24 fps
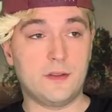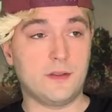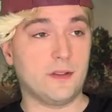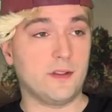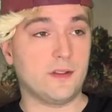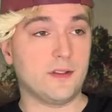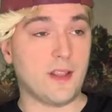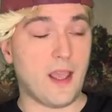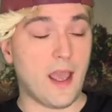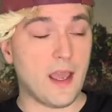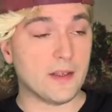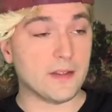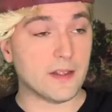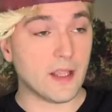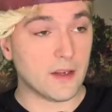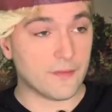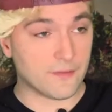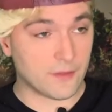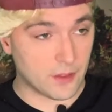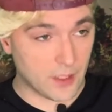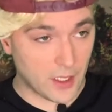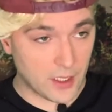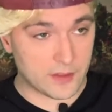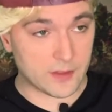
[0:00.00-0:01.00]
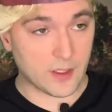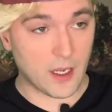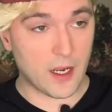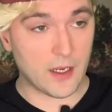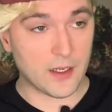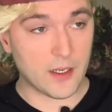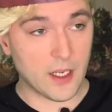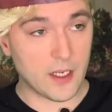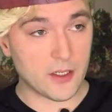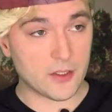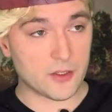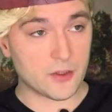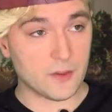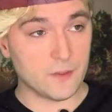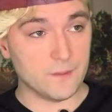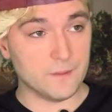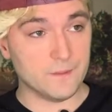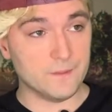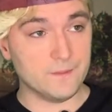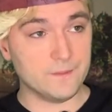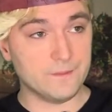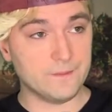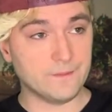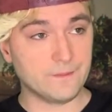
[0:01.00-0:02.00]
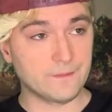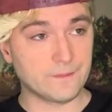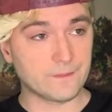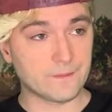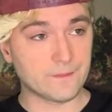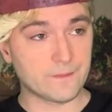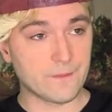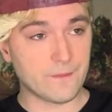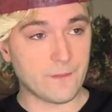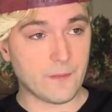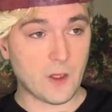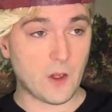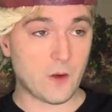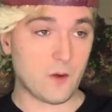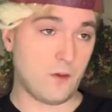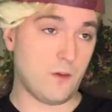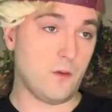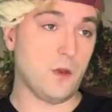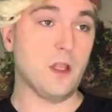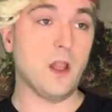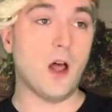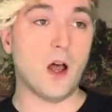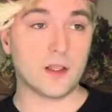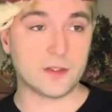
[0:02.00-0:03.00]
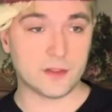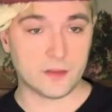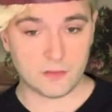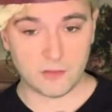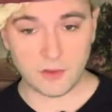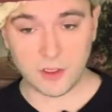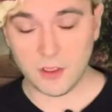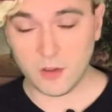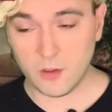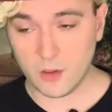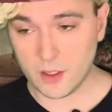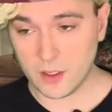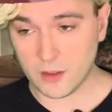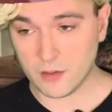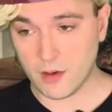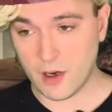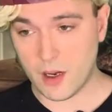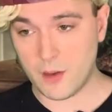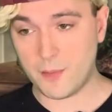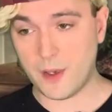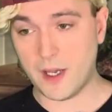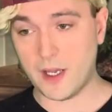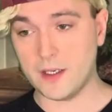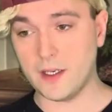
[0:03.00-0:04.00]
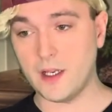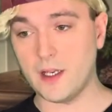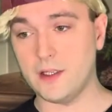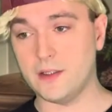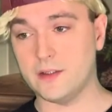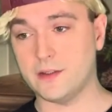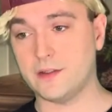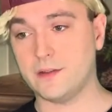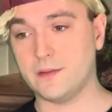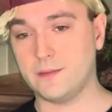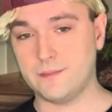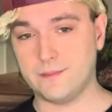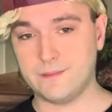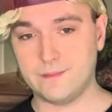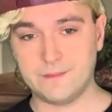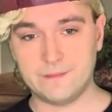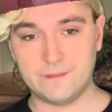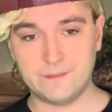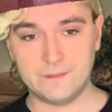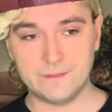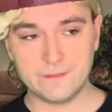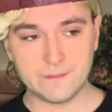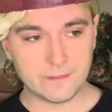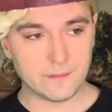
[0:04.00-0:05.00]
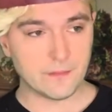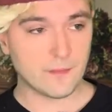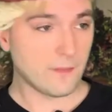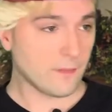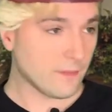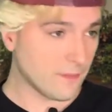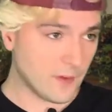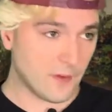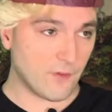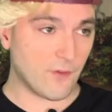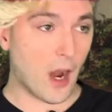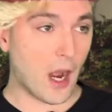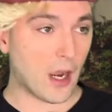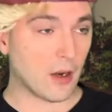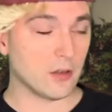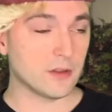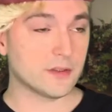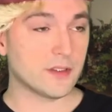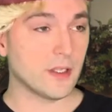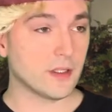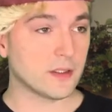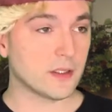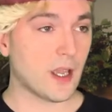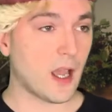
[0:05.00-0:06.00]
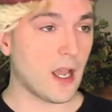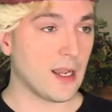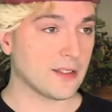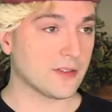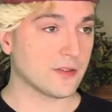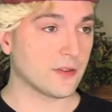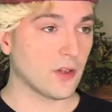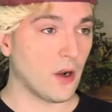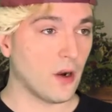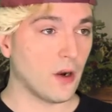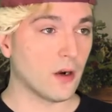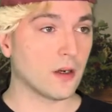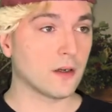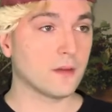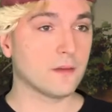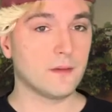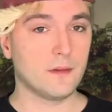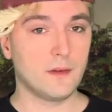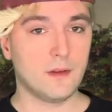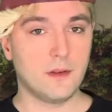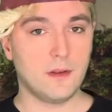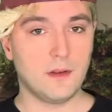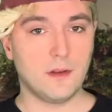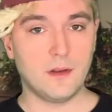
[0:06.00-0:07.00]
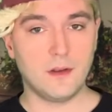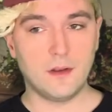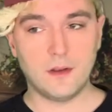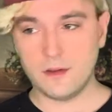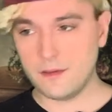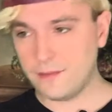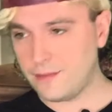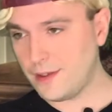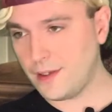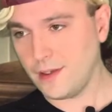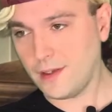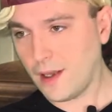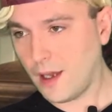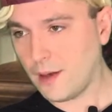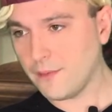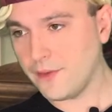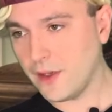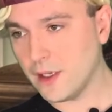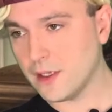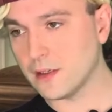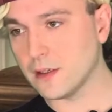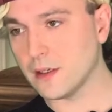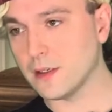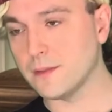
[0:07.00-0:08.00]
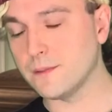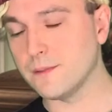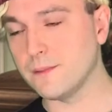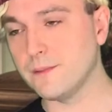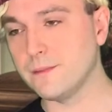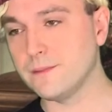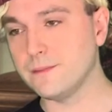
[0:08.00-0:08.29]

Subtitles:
Sad day for Nice Guy Nation. We lost a real one in Grandpa Nice. Viral TikTok star, Vietnam veteran.